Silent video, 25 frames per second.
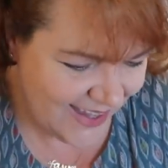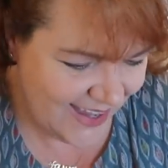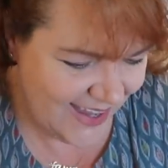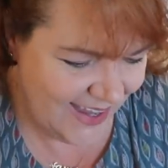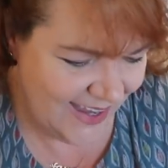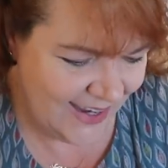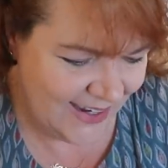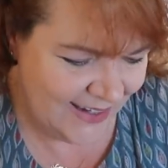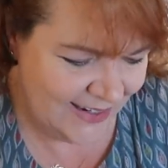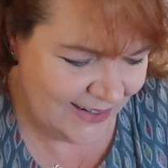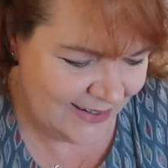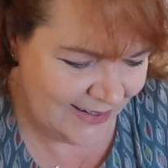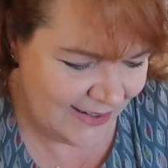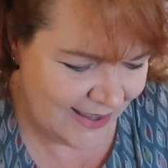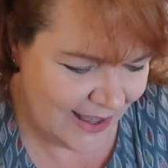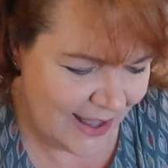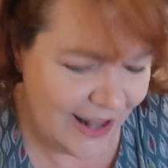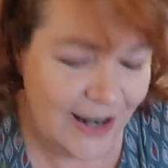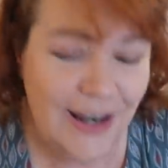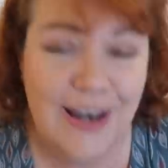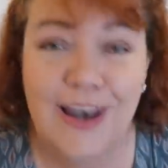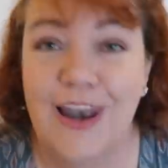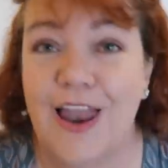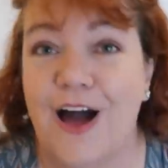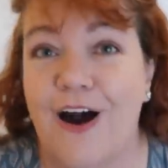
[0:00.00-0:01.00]
in
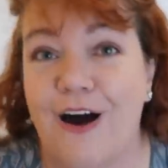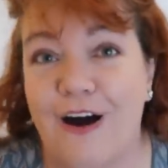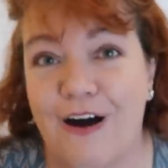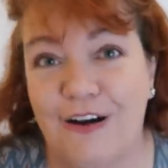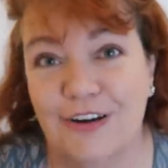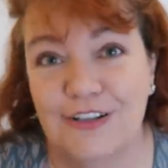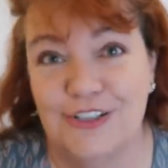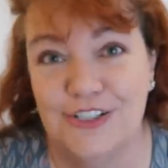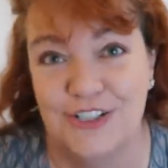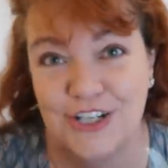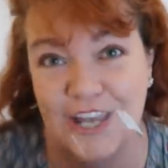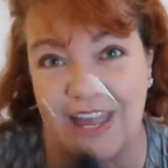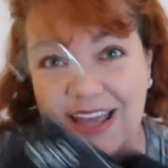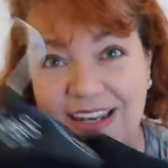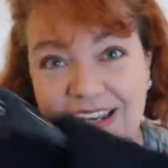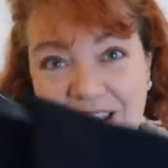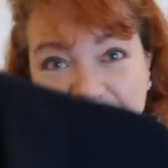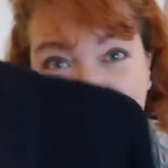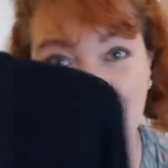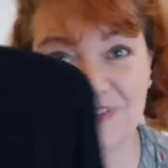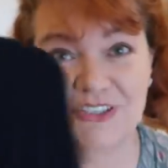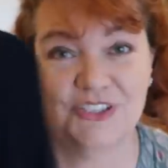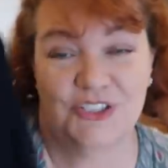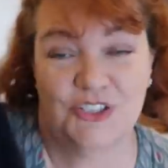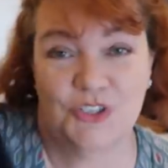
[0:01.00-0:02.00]
a large and
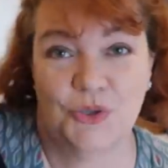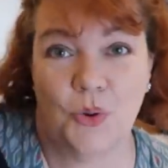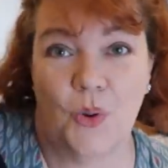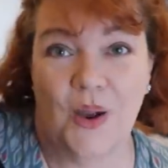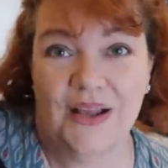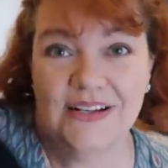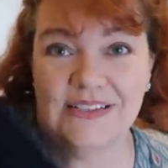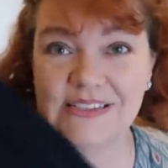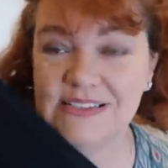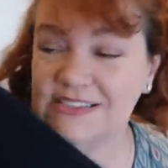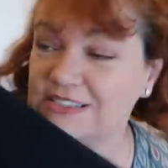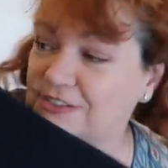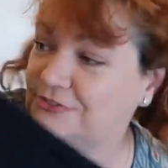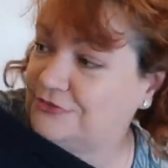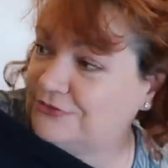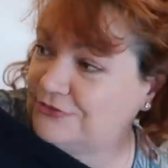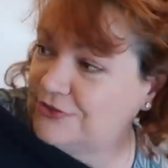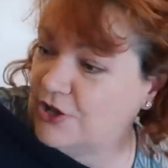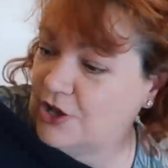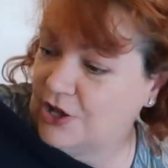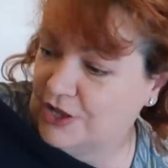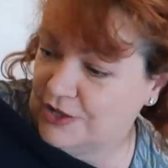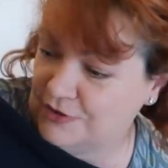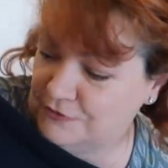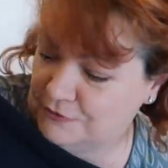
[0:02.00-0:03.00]
it was
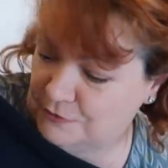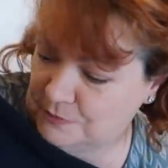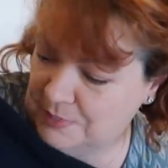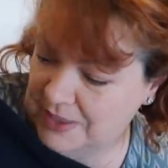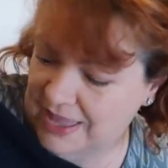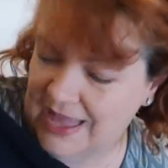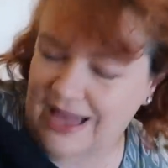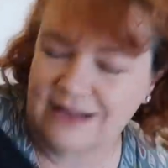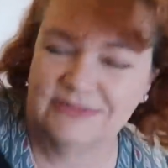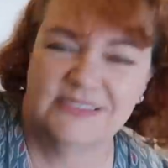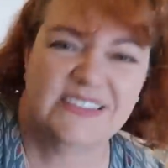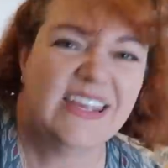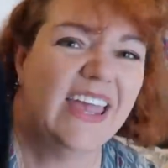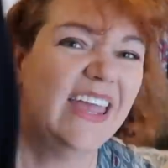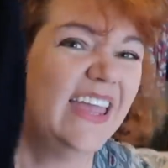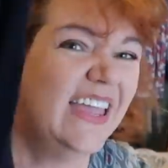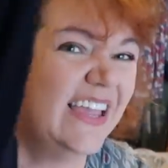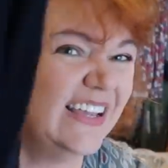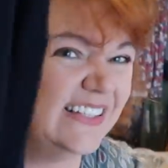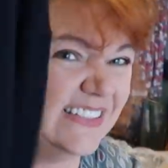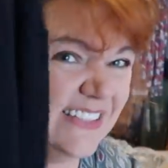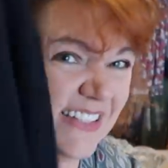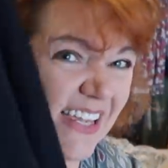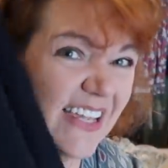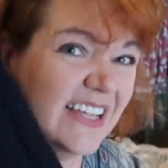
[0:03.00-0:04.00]
£25.
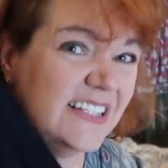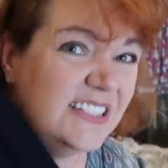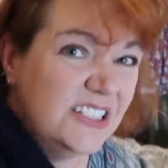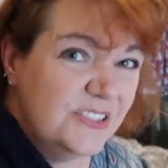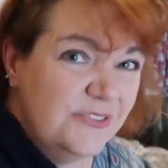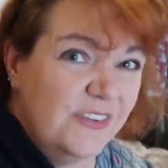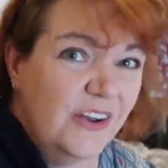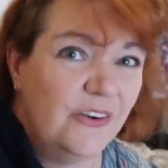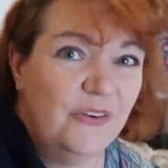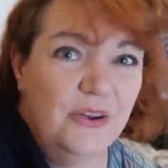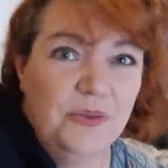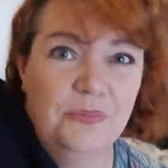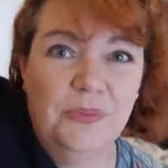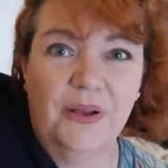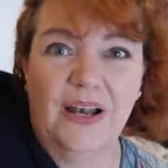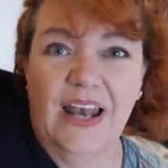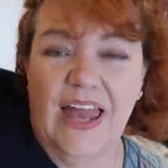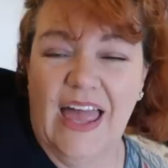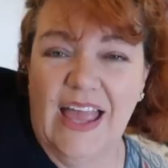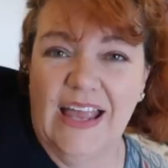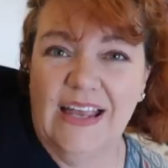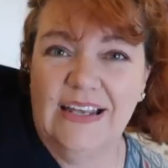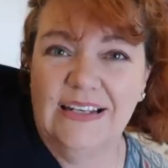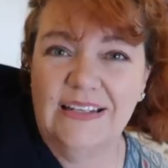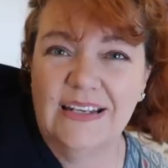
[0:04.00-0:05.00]
It is very
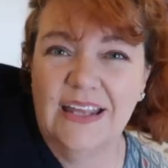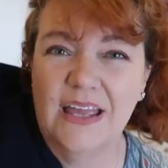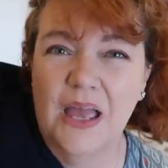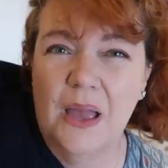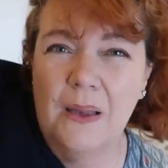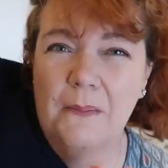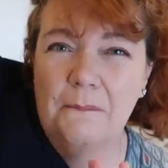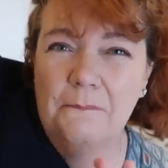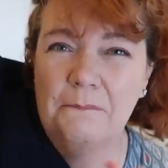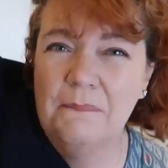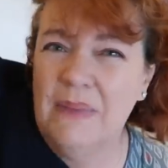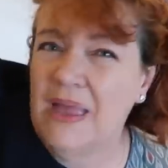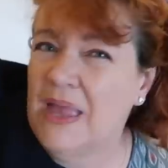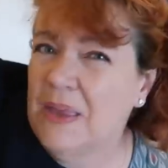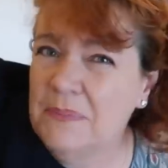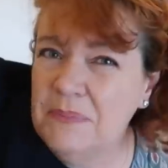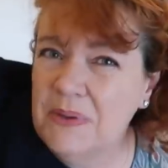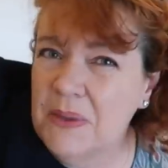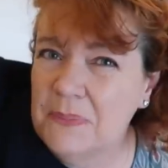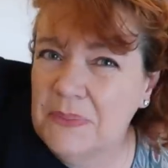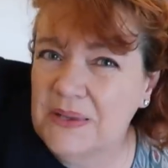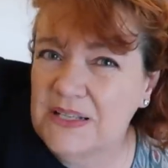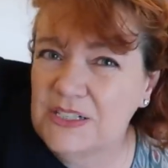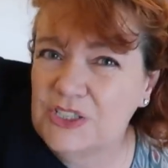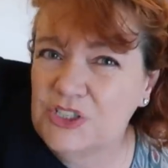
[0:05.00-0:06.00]
plain,
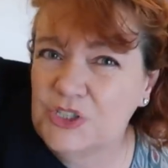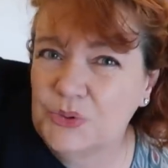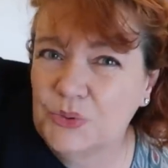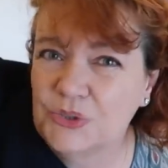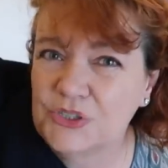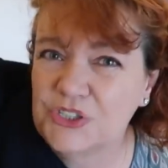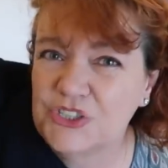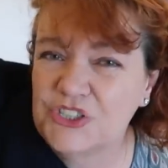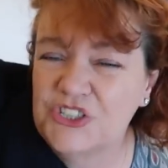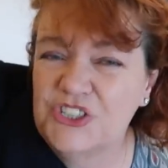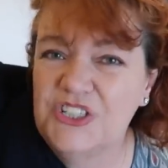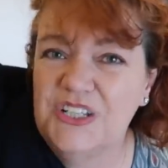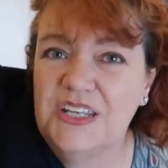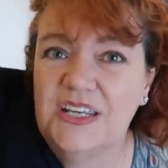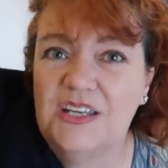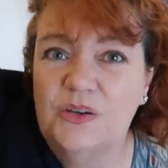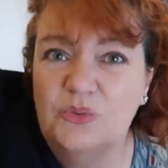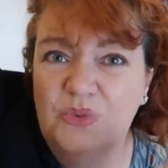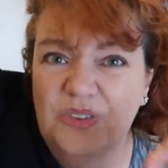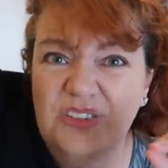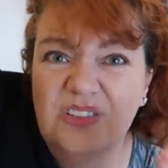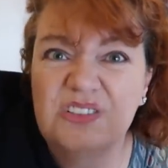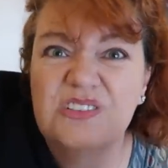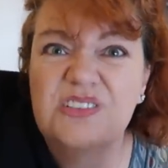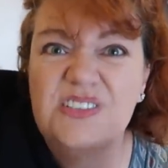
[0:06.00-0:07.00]
maybe a bit too austere,
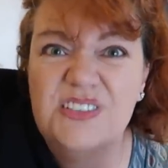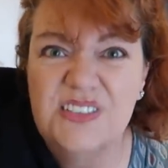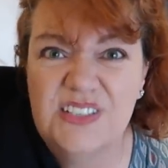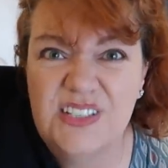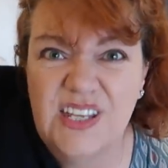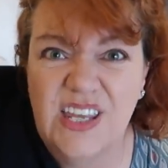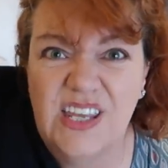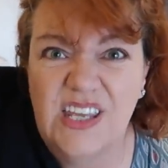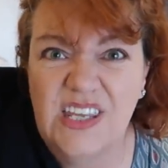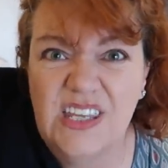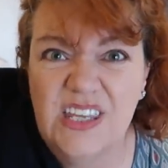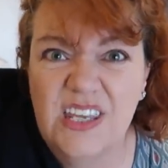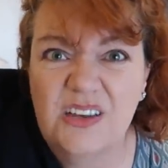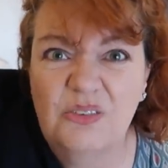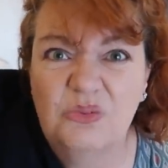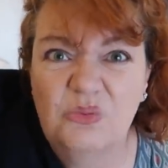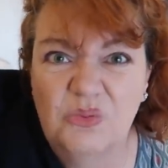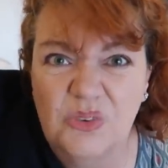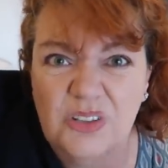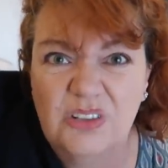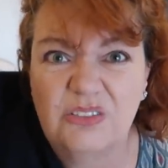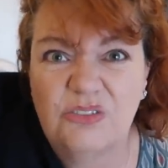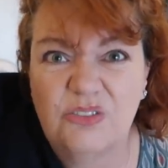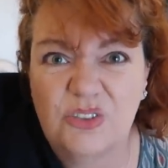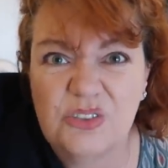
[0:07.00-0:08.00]
we'll see
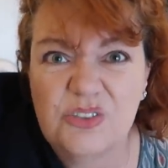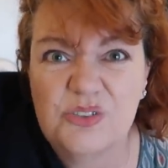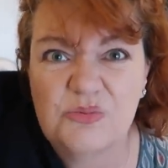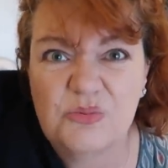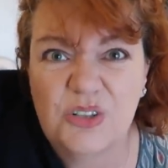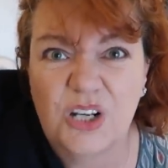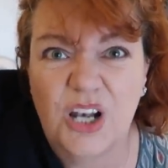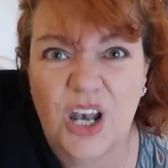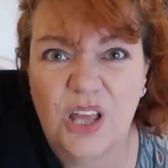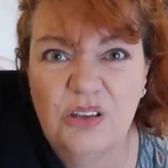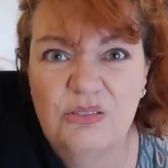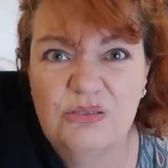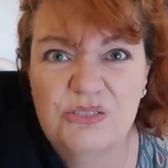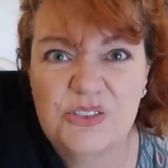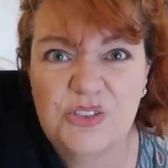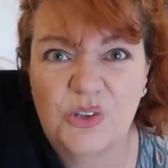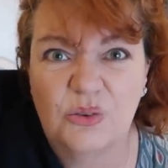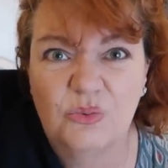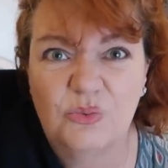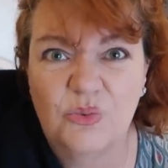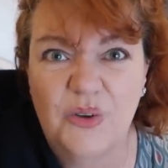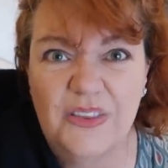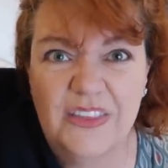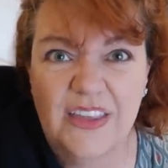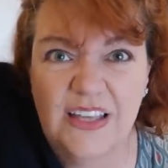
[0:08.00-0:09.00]
when I've got some clothes
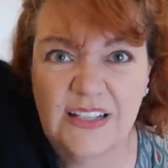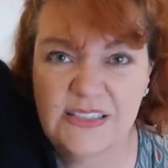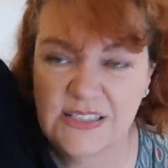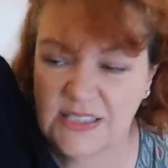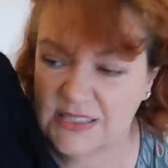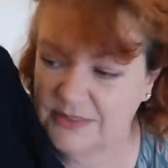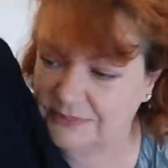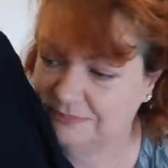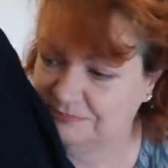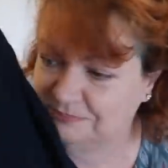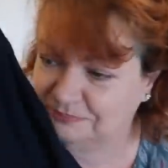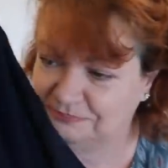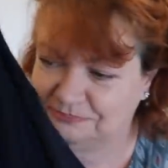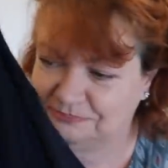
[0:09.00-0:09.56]
on with it.